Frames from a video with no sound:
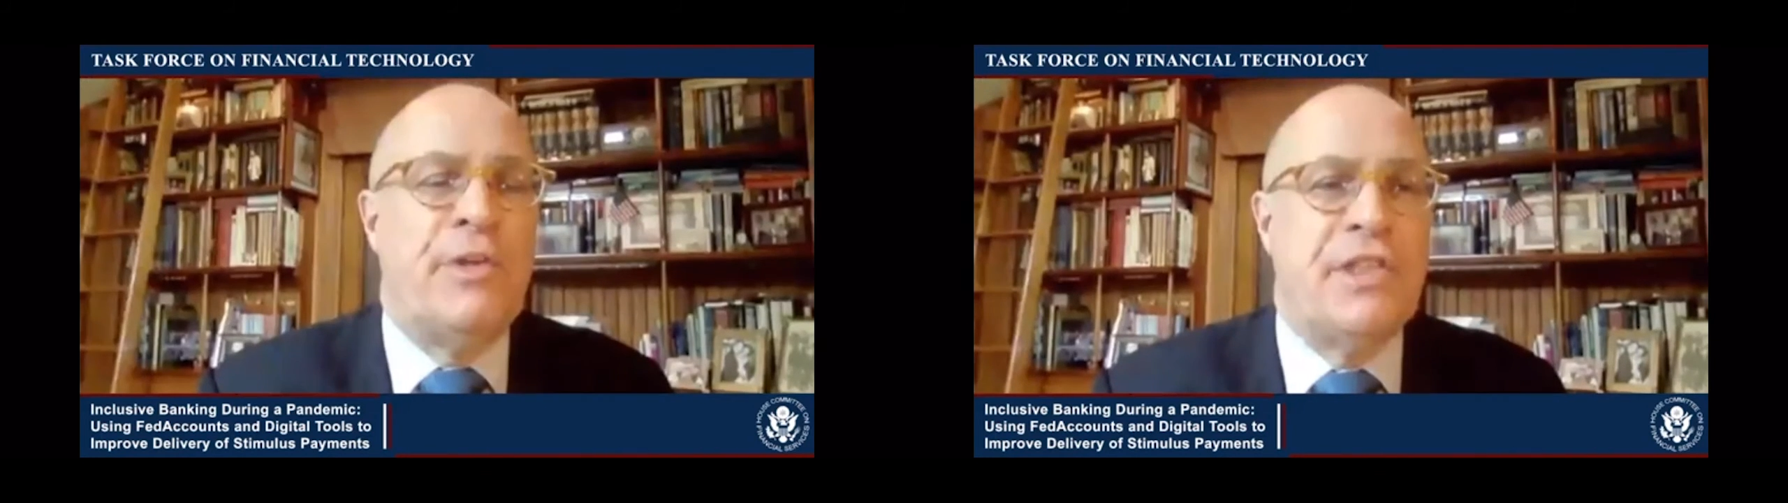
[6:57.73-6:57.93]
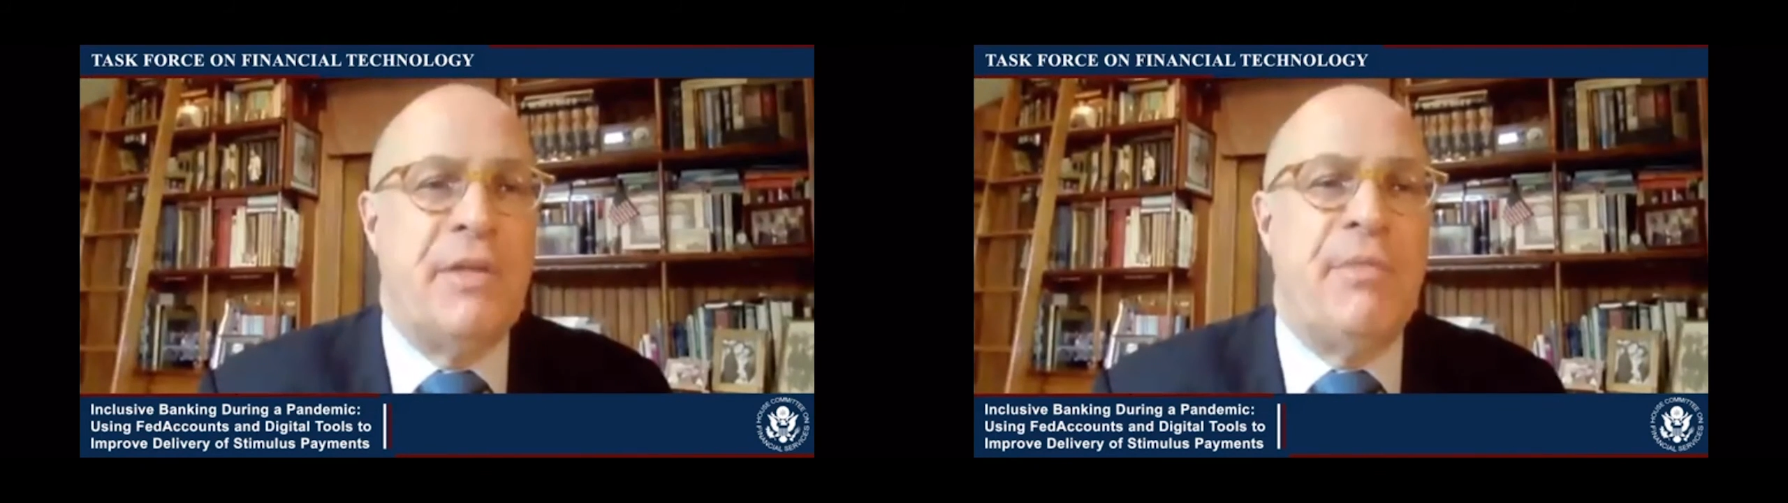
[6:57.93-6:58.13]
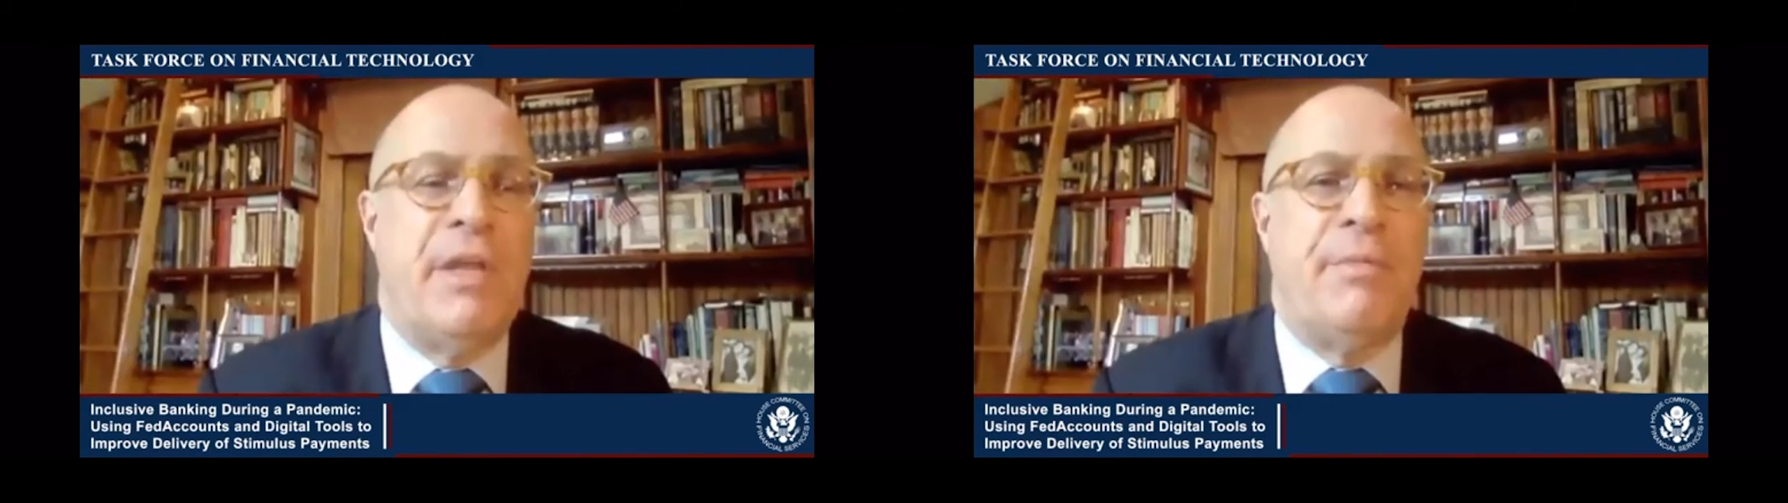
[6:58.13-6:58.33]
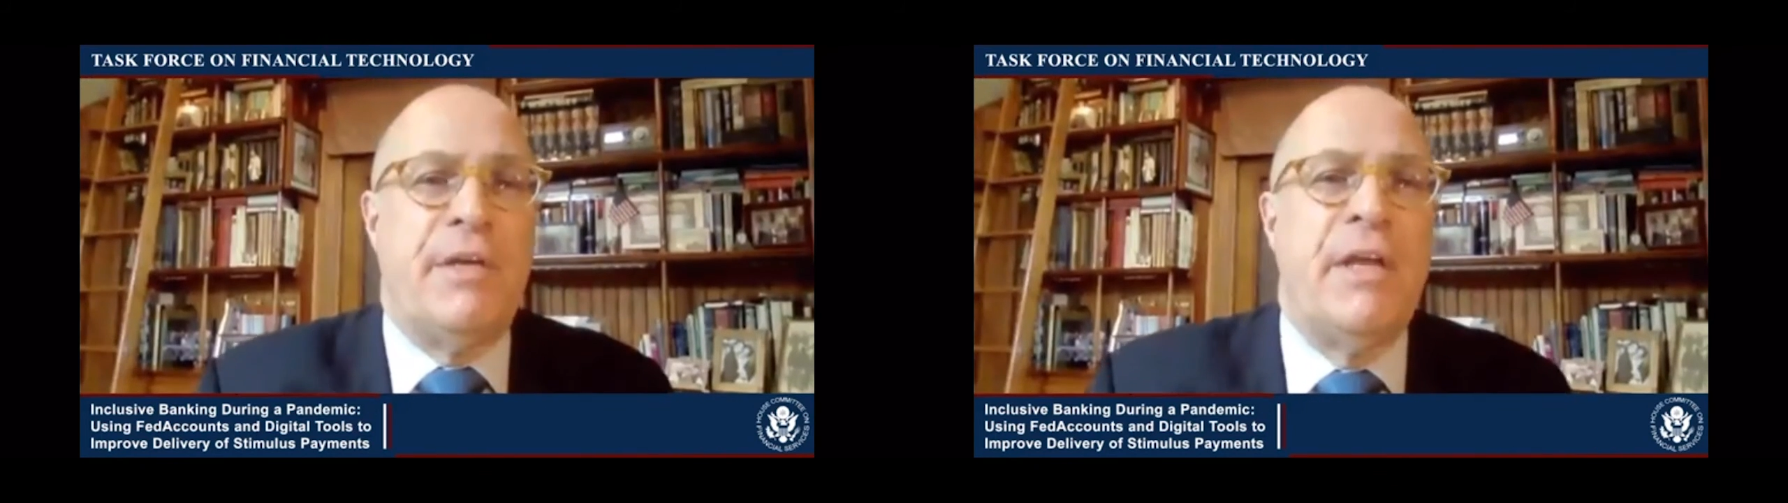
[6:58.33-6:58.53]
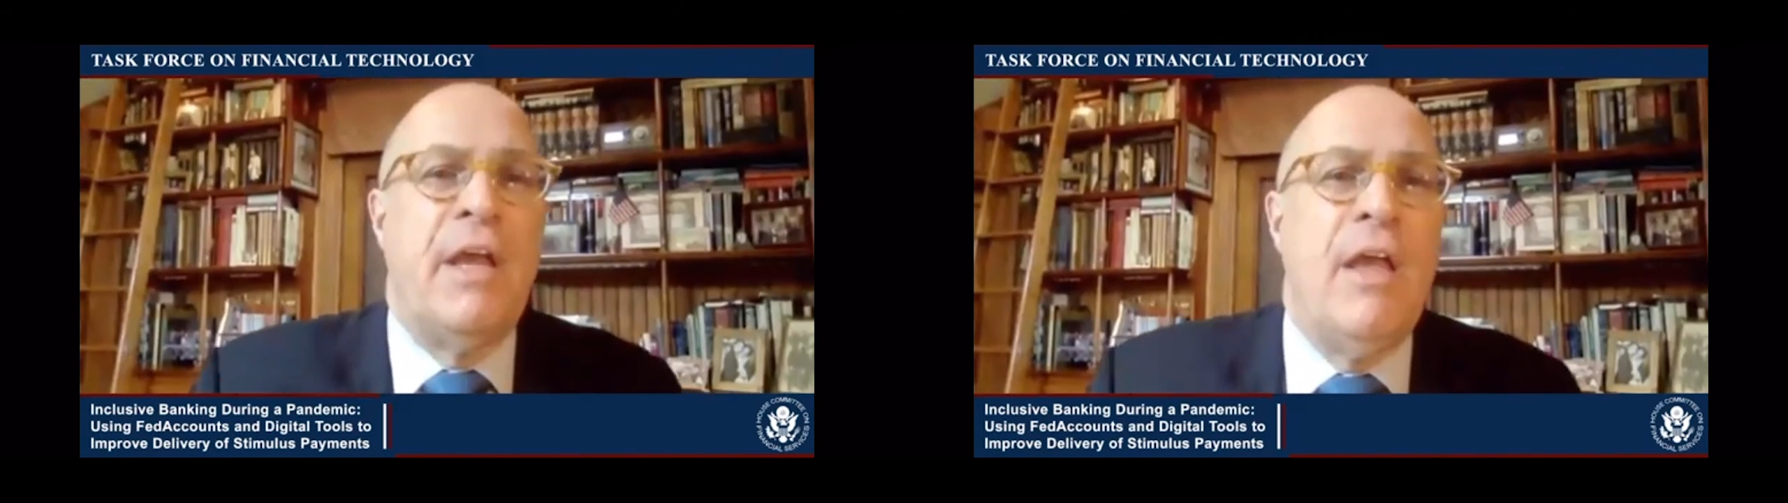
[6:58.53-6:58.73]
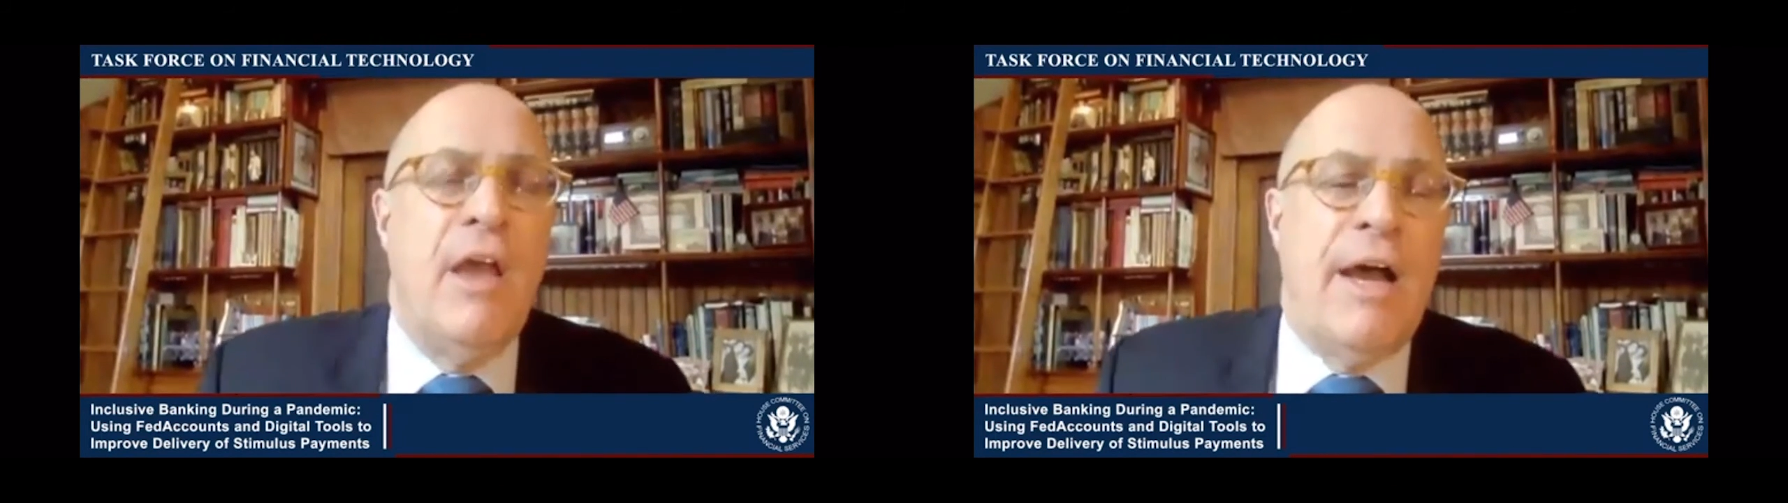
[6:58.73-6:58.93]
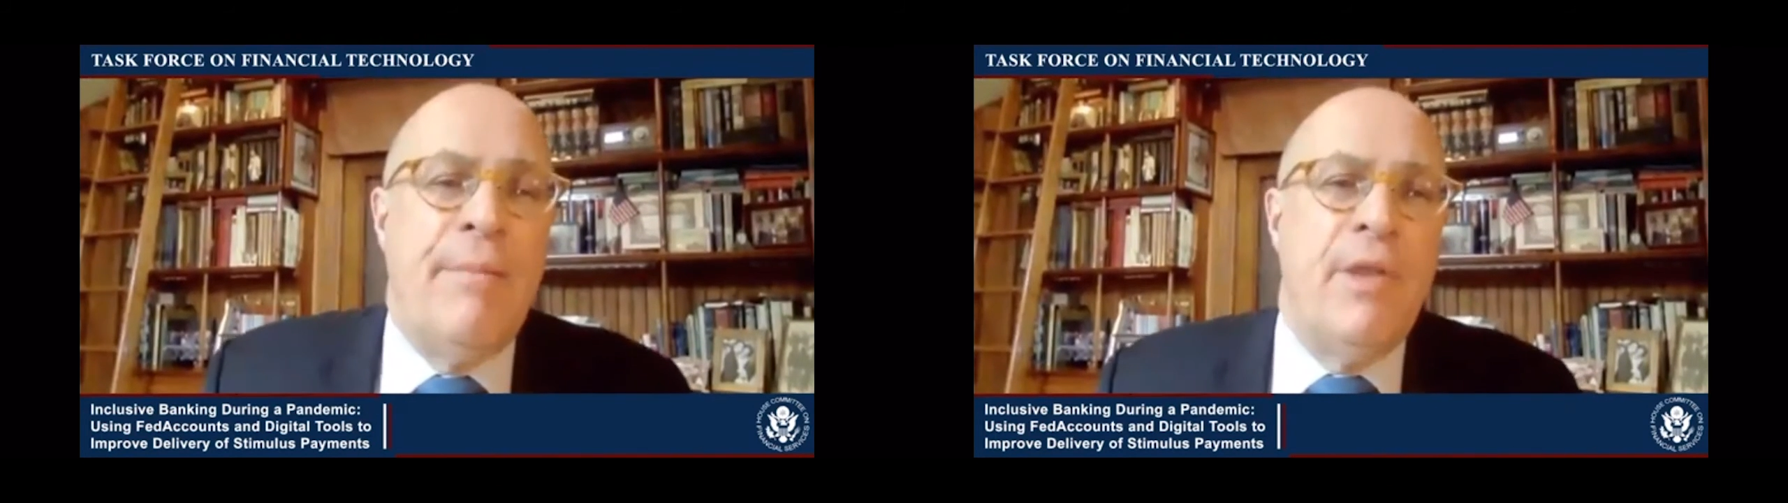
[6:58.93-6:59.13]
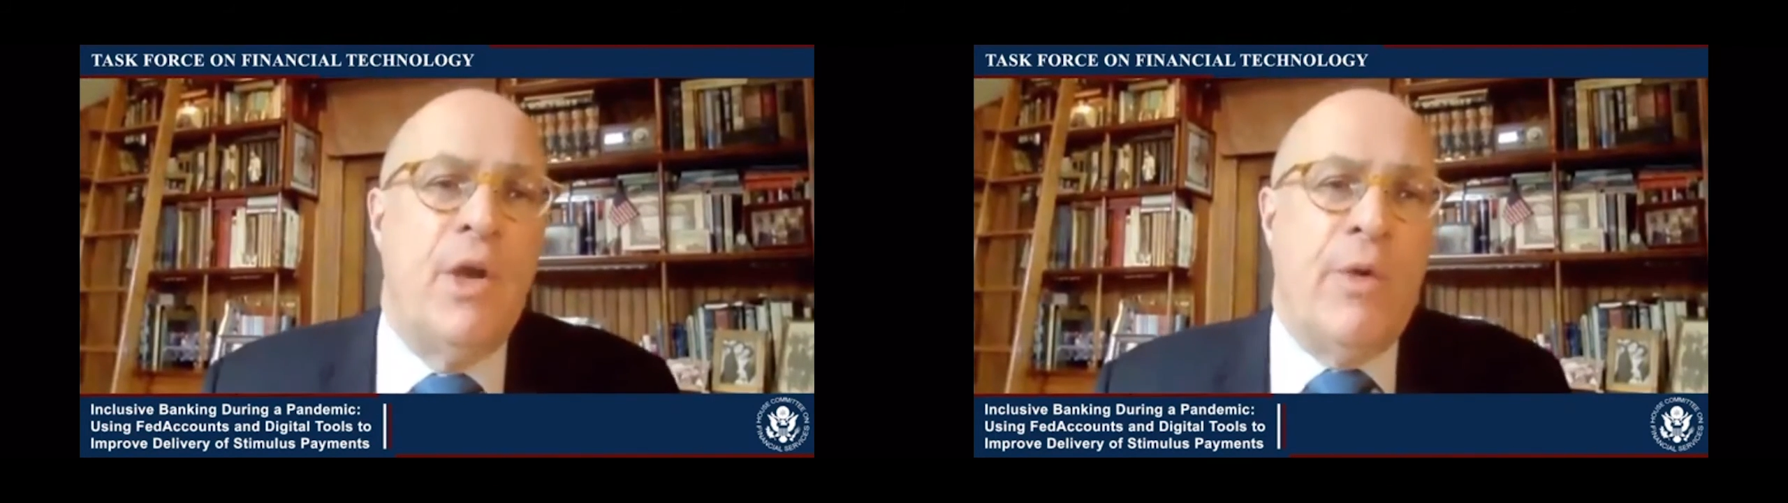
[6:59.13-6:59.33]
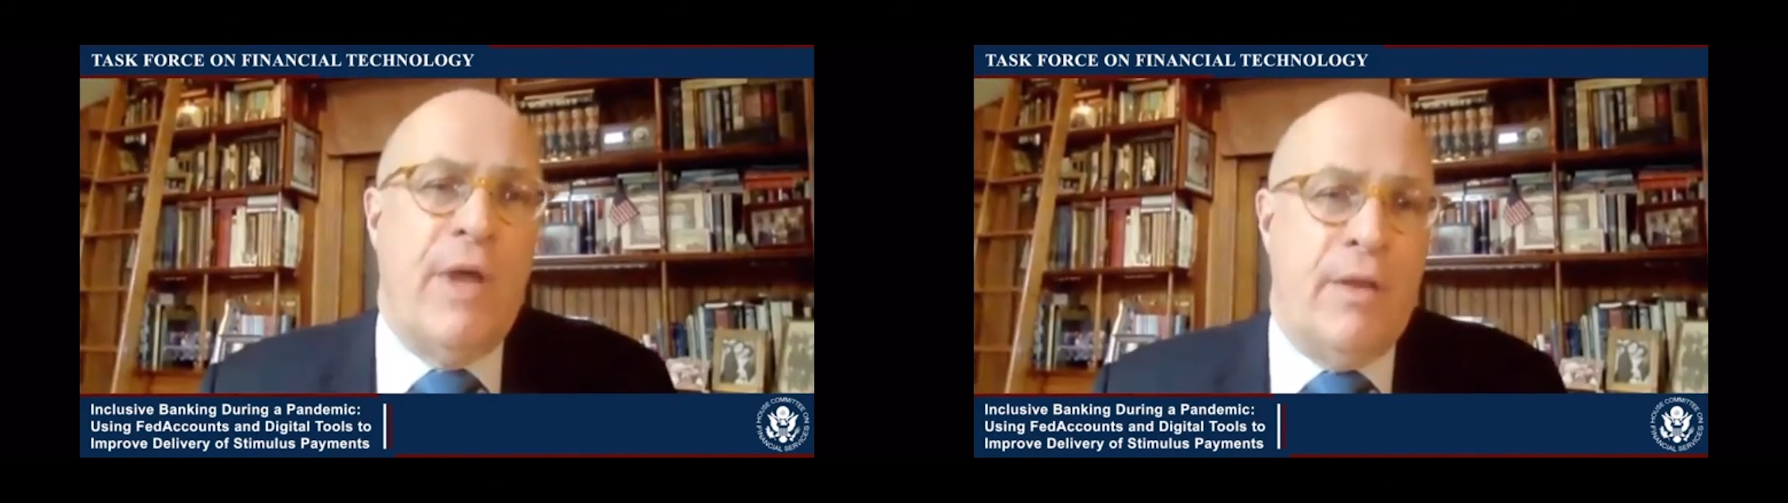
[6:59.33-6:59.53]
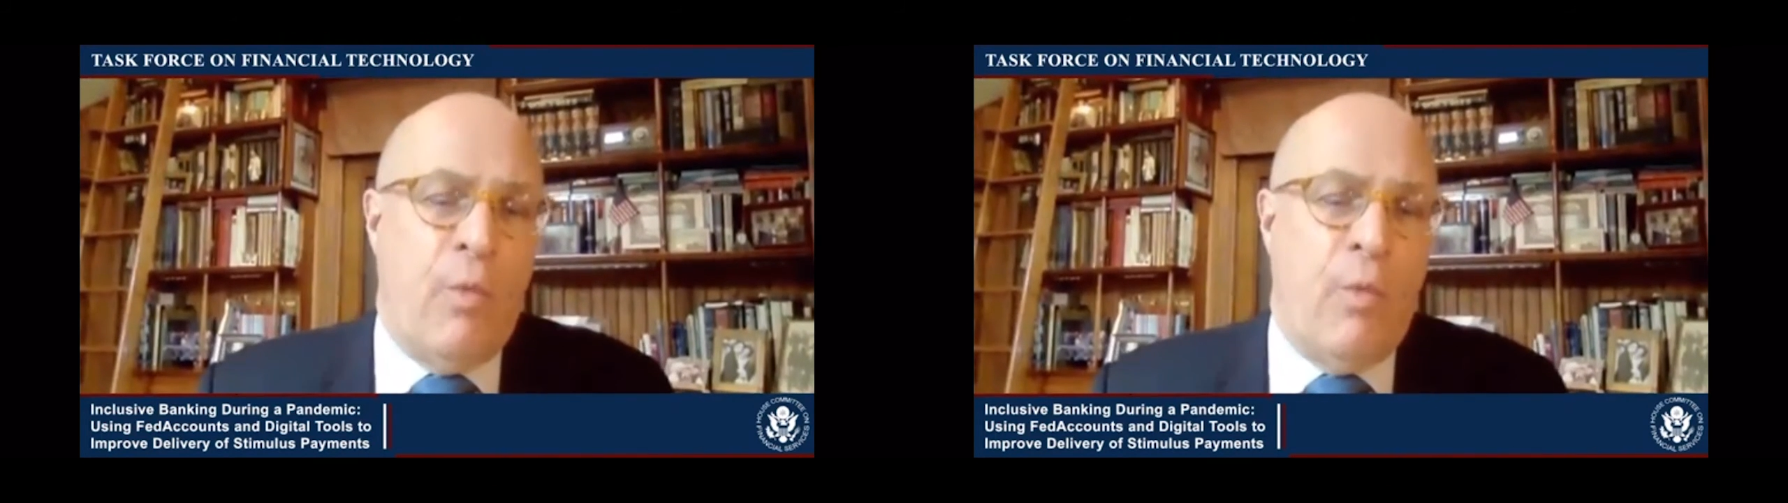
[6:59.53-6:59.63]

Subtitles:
you can see me. But, you know,